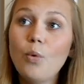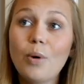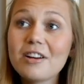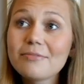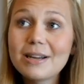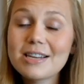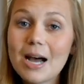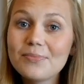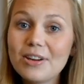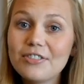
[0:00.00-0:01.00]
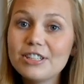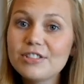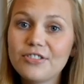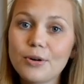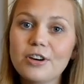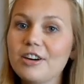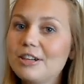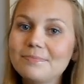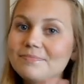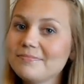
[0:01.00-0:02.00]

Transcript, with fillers: one of my top favorites for